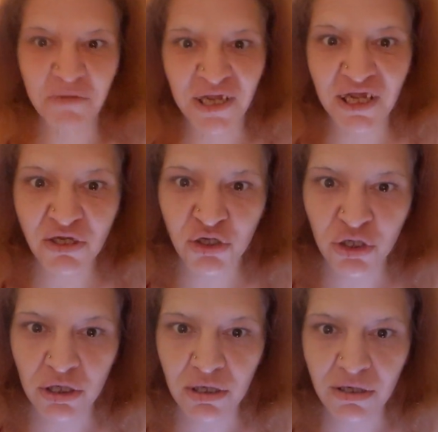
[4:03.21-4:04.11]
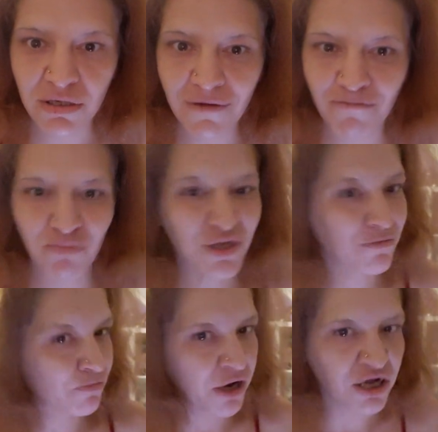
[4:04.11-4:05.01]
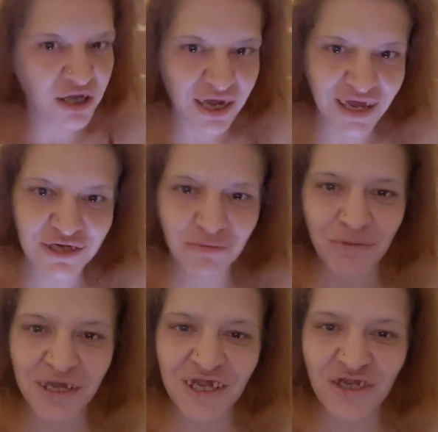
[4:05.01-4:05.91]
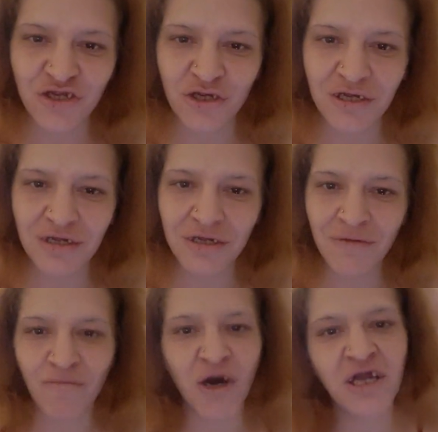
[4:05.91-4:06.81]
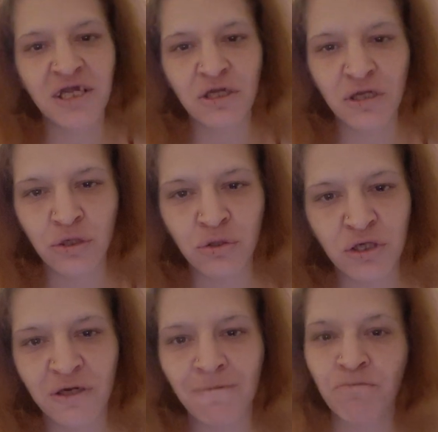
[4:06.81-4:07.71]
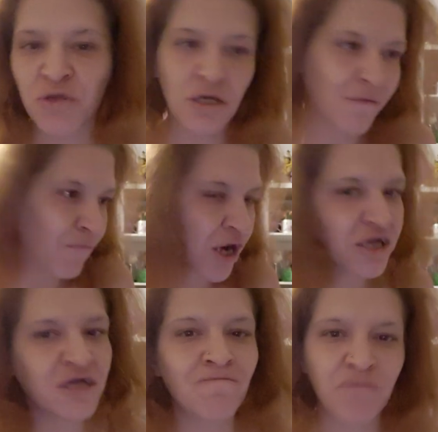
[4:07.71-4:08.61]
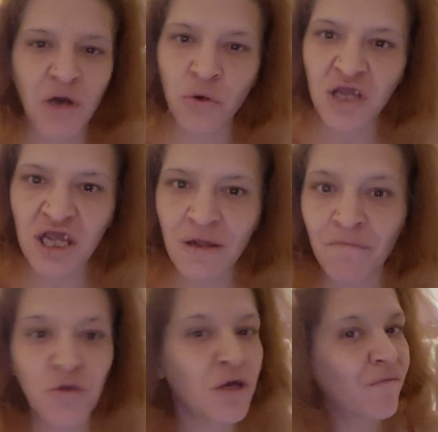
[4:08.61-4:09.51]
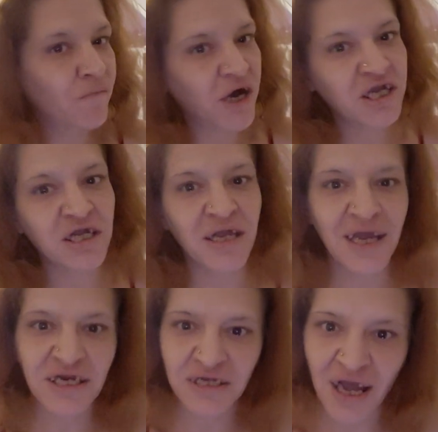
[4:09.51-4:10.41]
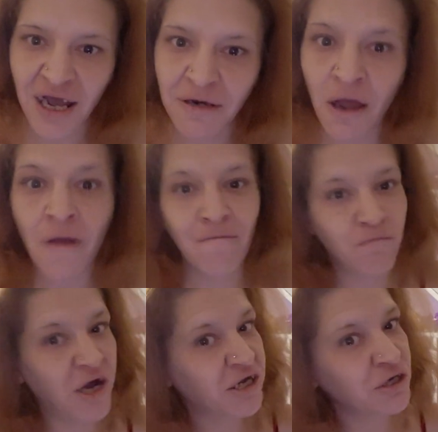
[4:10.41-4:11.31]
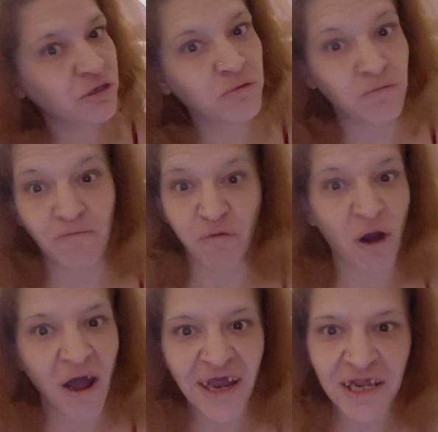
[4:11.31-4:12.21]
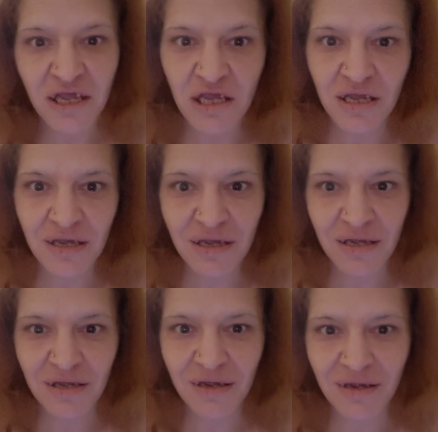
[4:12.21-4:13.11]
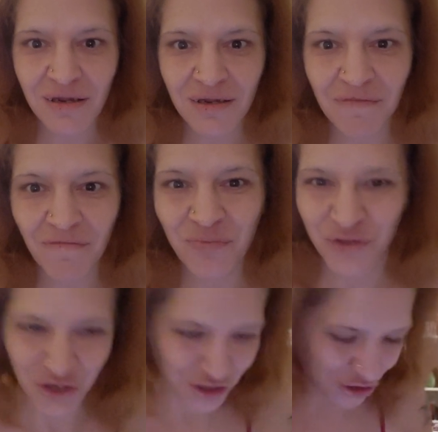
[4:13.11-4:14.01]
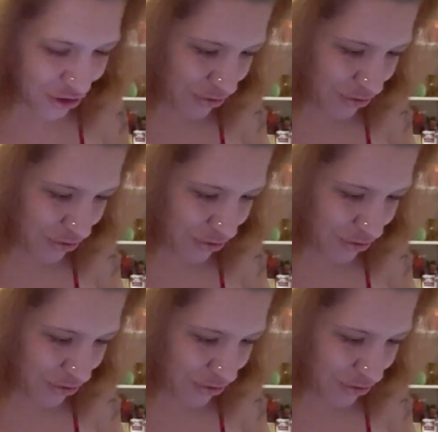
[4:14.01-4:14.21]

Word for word: bitch? Punk ass bitch? Bucking loser? Bucking bony? Bucking ex-con? Bucking broad? You're gonna turn